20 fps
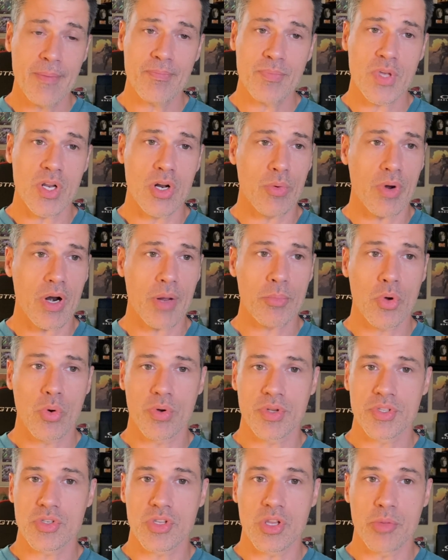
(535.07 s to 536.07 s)
when I'm
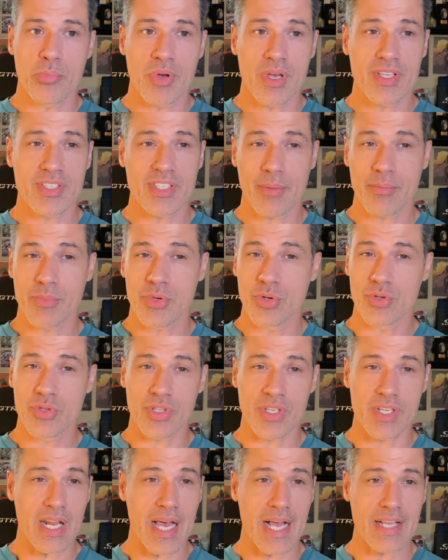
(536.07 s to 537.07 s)
going to the bins, I'm
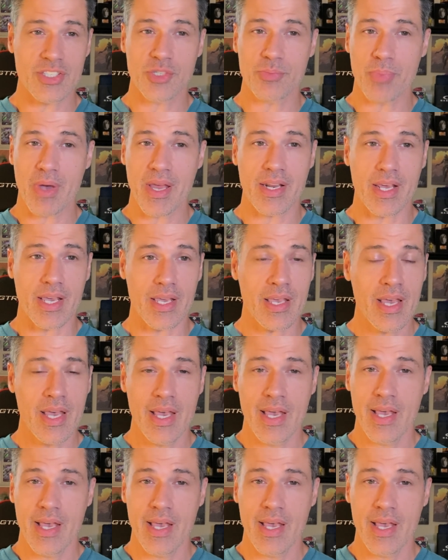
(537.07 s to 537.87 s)
usually not spending